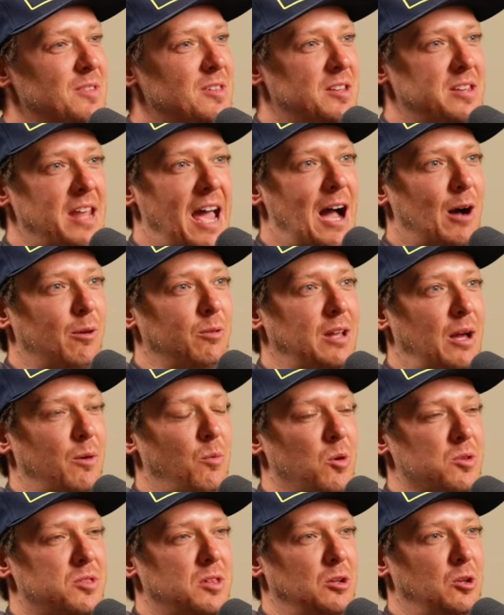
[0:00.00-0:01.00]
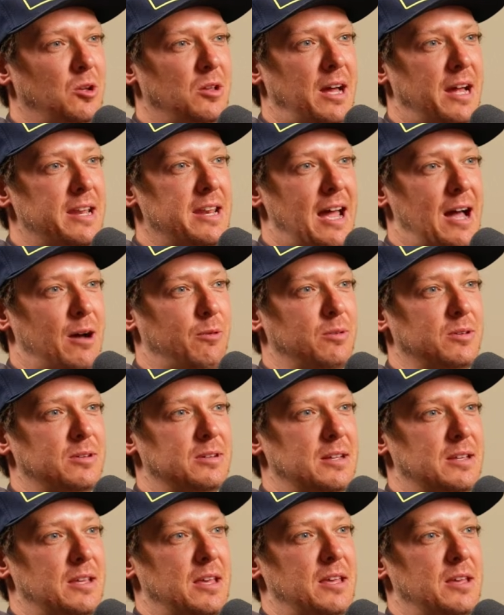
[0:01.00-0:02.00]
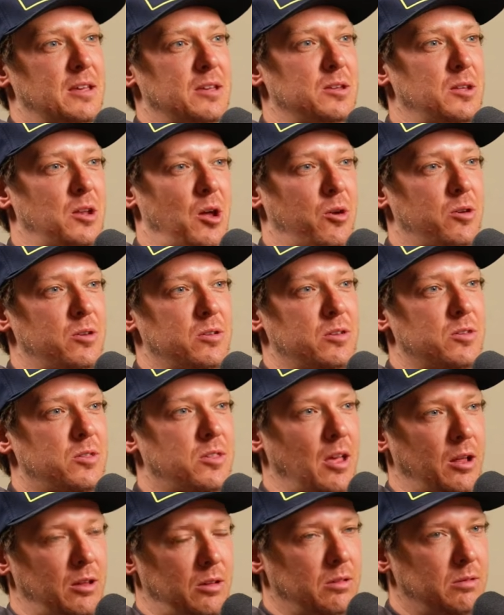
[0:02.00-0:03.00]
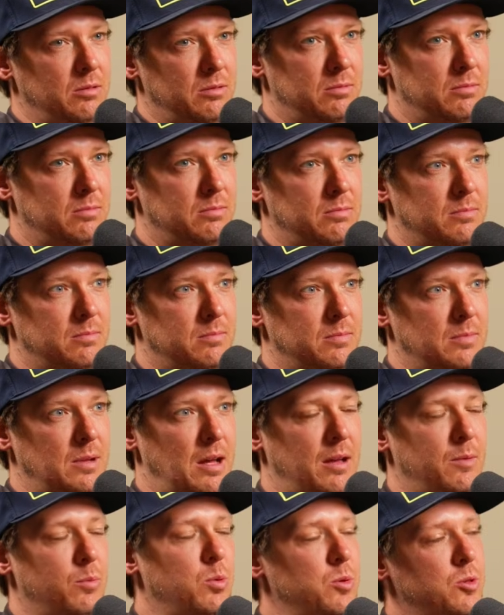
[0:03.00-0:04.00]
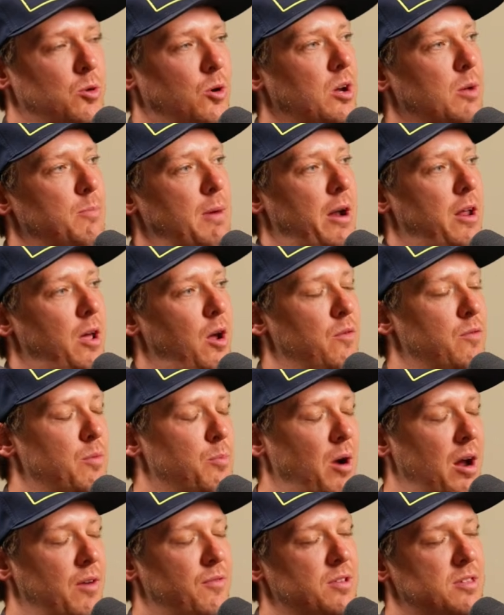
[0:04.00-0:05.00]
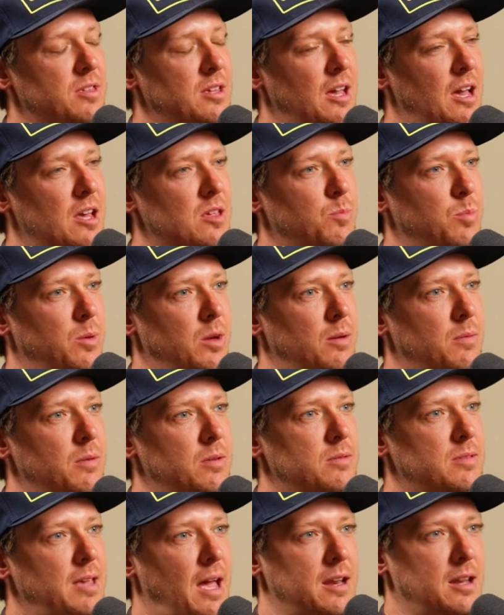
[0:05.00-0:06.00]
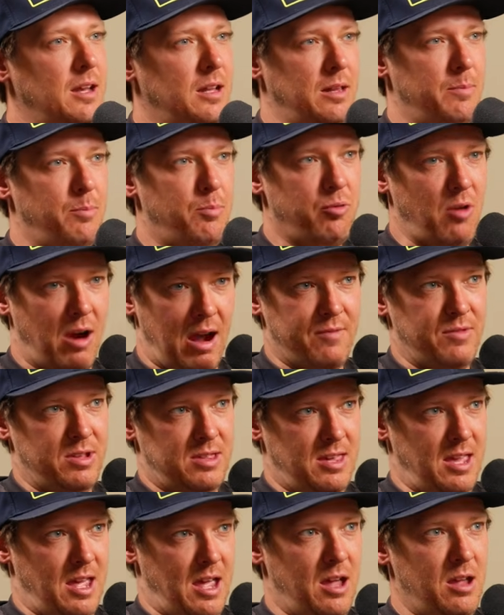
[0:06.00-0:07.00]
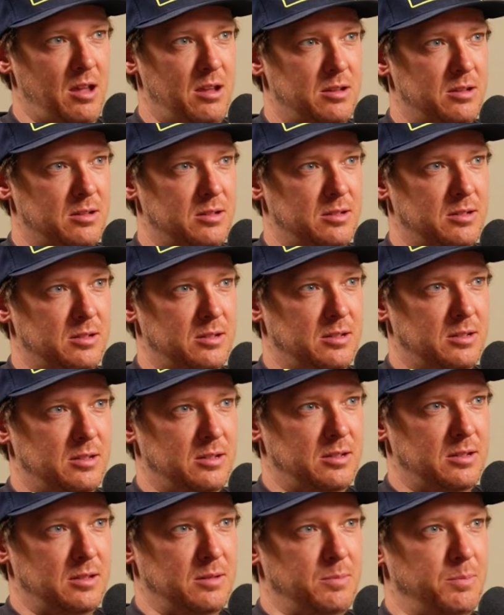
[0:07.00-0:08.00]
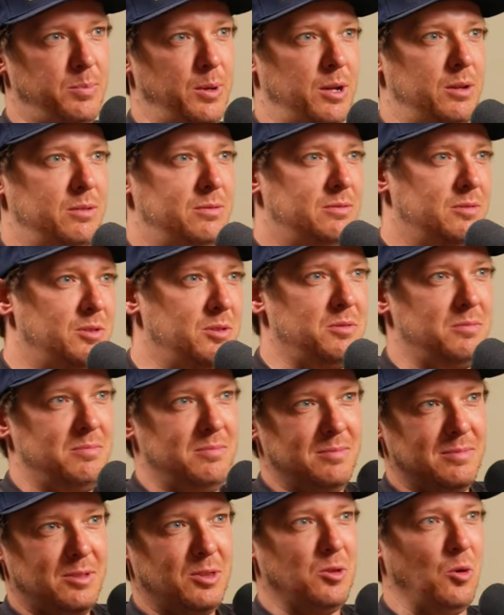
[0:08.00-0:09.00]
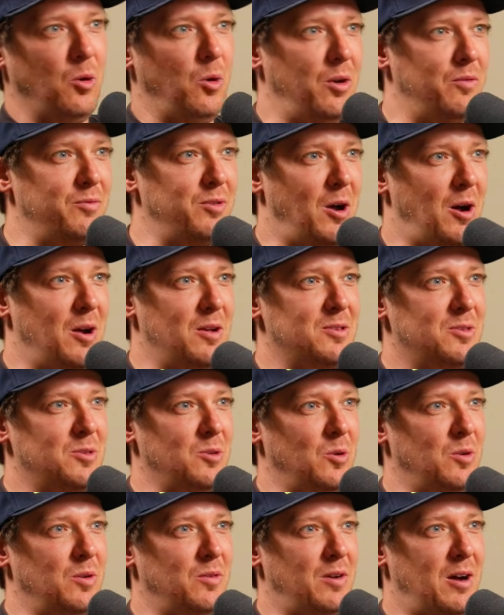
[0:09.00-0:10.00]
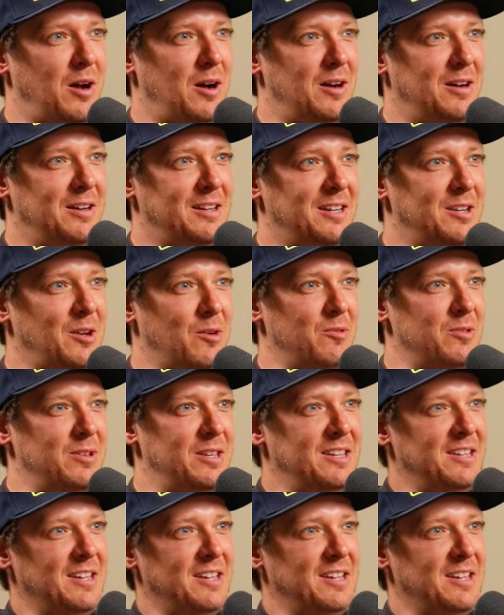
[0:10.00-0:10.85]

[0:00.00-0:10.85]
To now, like, what's it look like now? You know, you still. We were talking about it over breakfast, I guess, but technically privateer, but sort of not, sort of are. I don't really.